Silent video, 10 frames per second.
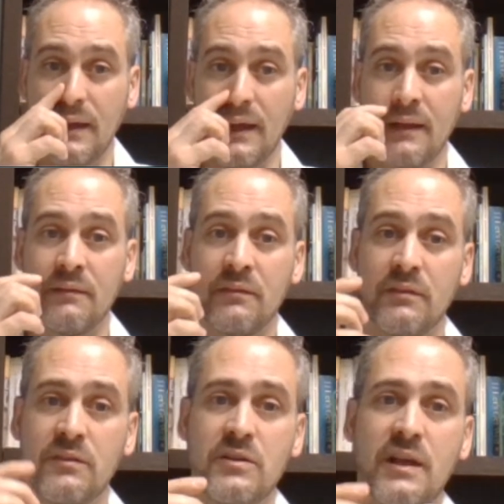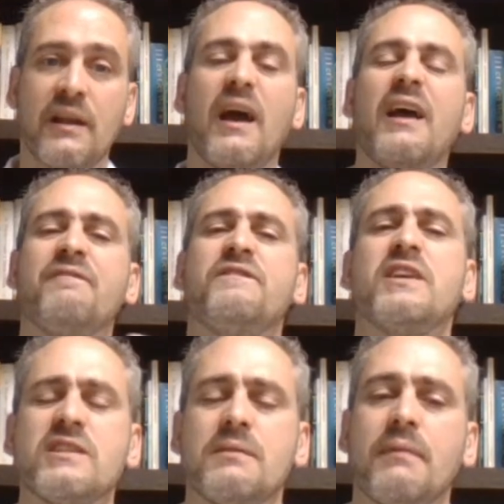in an
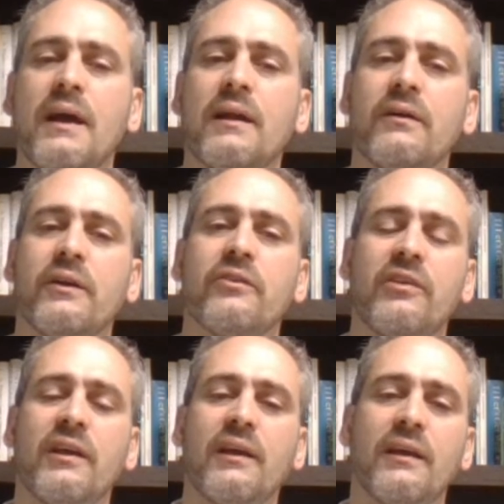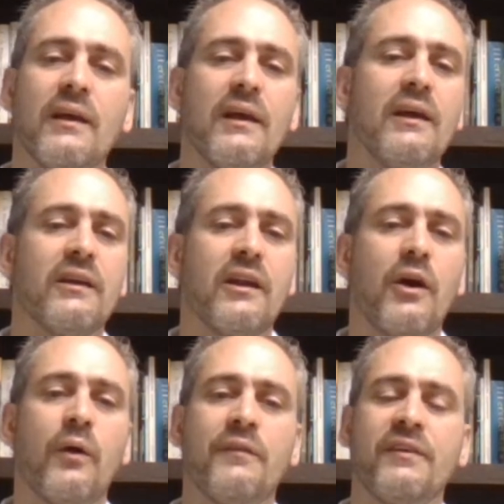efficient manner. You're seeing,
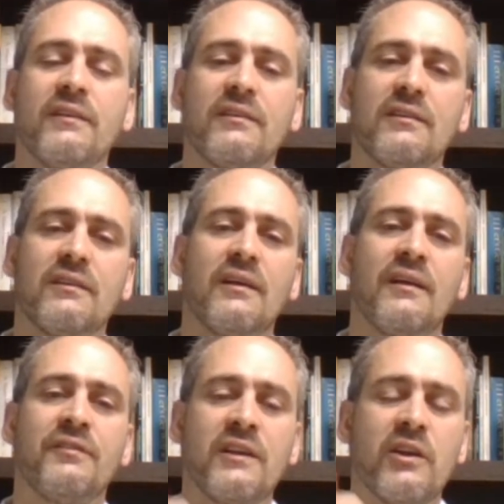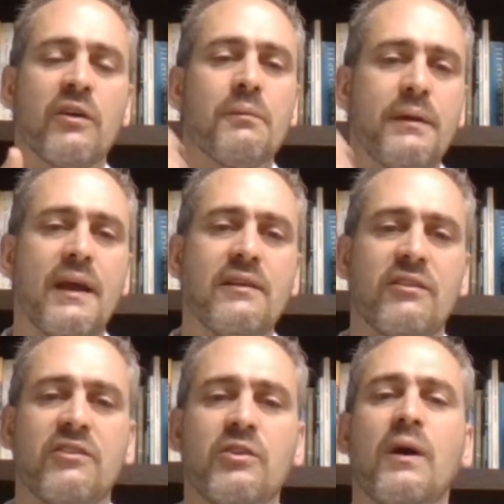if the urine pH
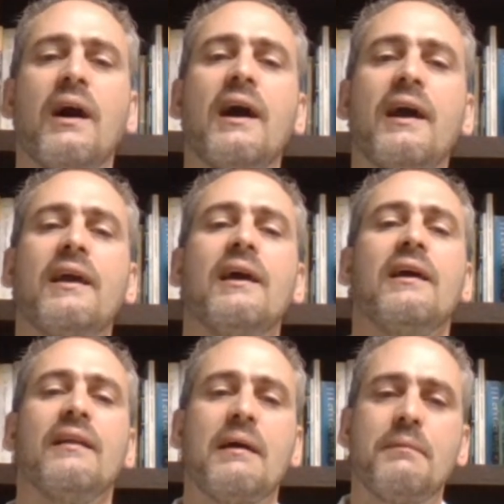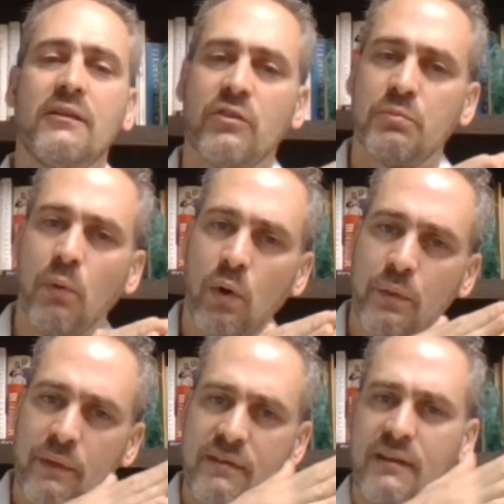is too high, that means there's more
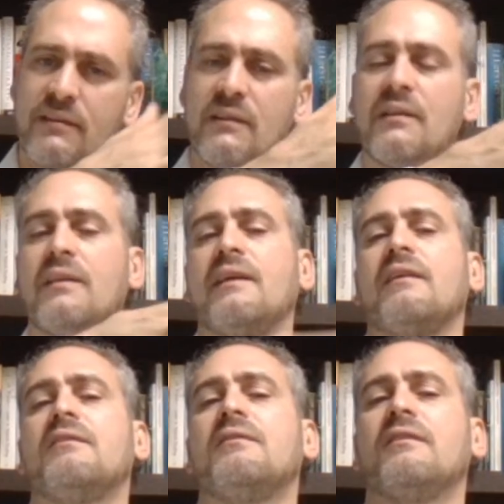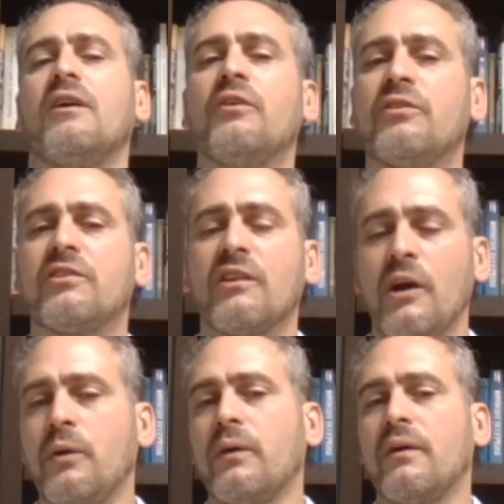resistance that things go
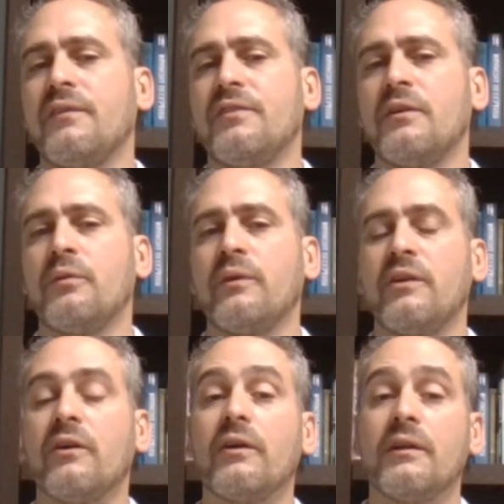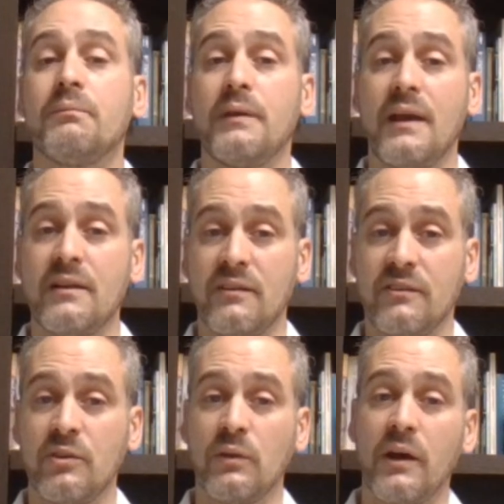slower. If the urine pH is
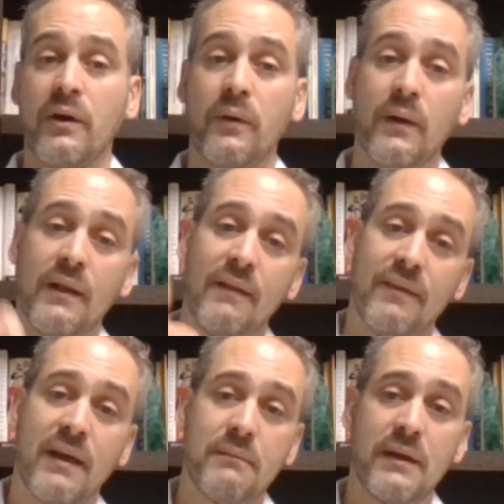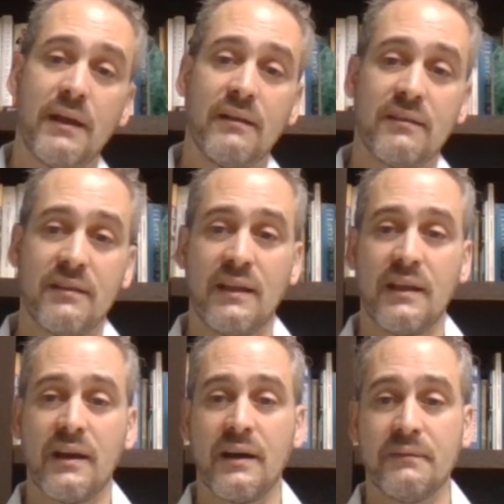too low, that means
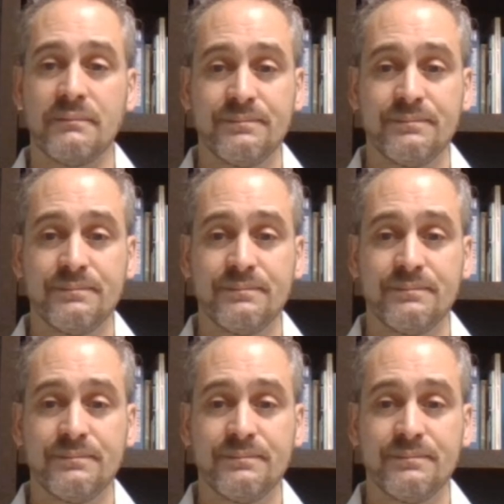the uh,